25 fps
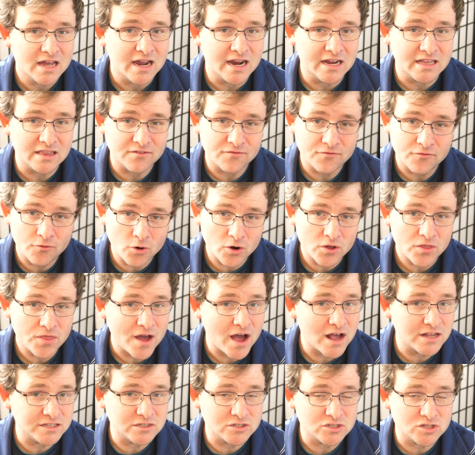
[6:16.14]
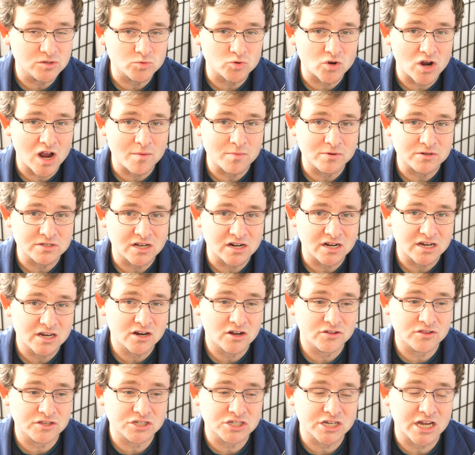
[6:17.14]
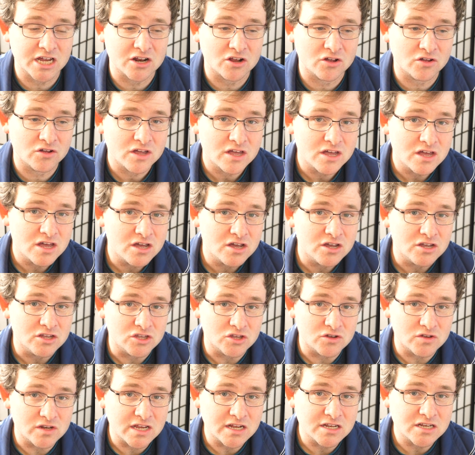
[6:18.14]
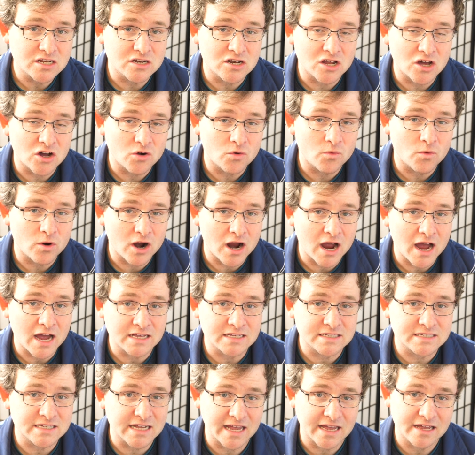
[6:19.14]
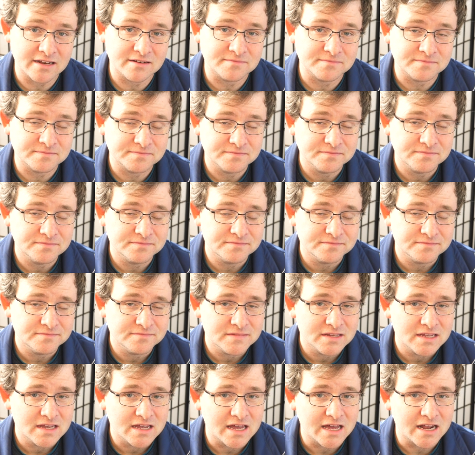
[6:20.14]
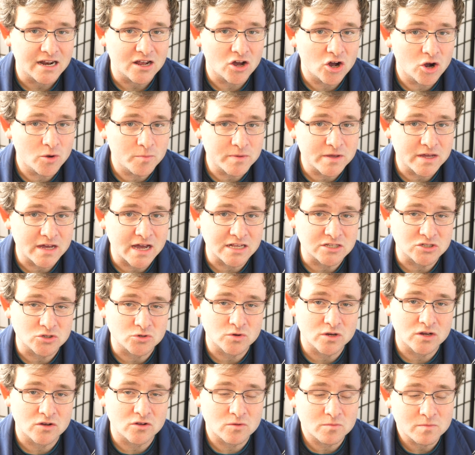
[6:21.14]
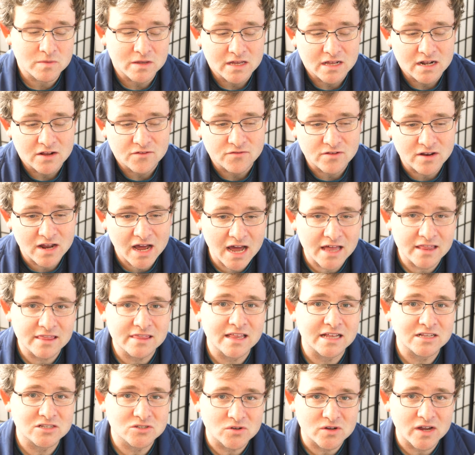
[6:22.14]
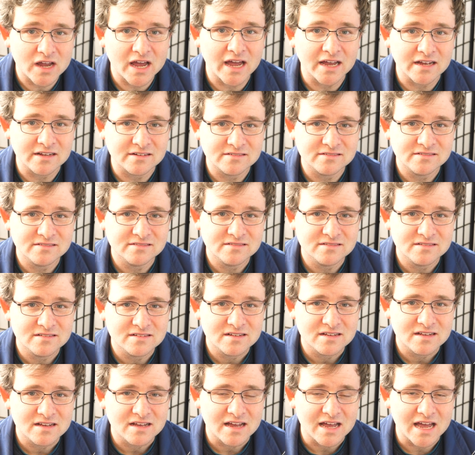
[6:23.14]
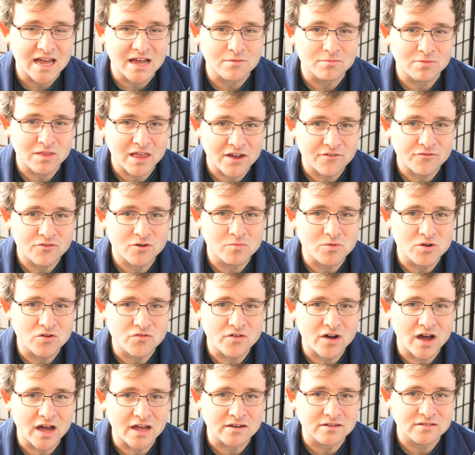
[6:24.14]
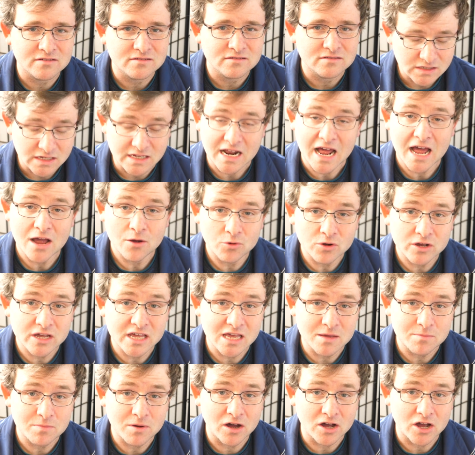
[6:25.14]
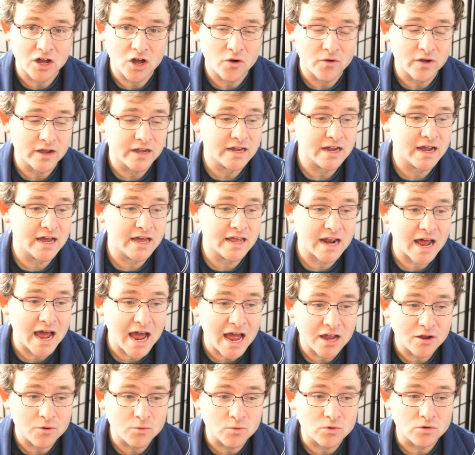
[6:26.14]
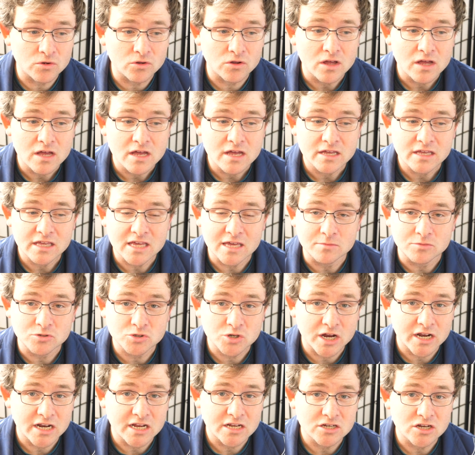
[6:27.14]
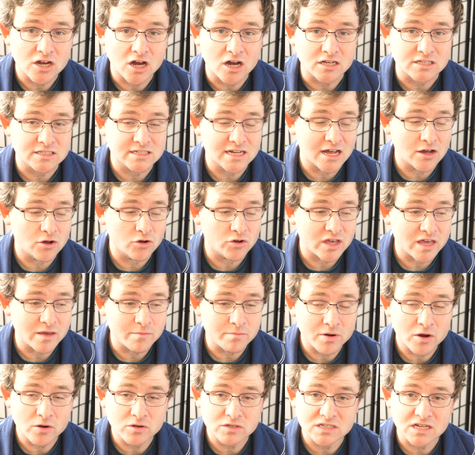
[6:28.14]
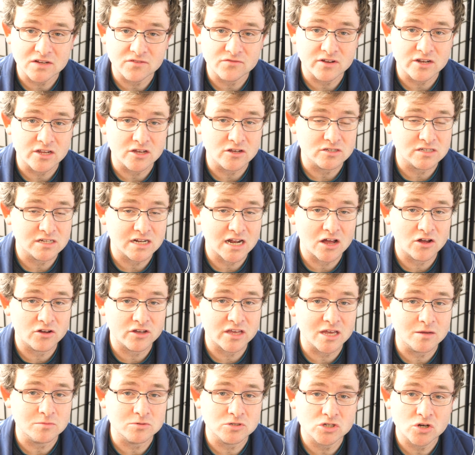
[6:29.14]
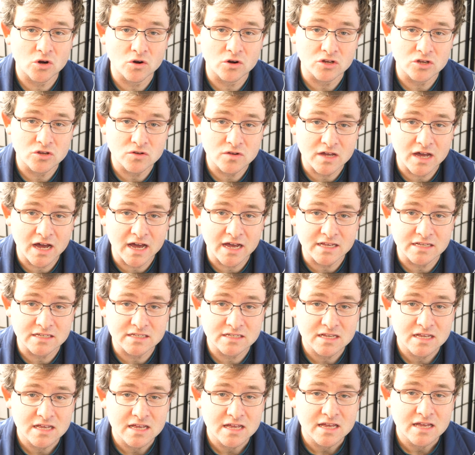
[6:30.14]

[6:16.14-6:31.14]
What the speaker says: and the 4,000 subscribers out here on this channel, you need to know where I stand. And I hope you guys agree with me, and if not, that's okay. And life will move on. And I will keep on going, and I will keep training dogs, and I will keep posting videos, and I'll keep showing you guys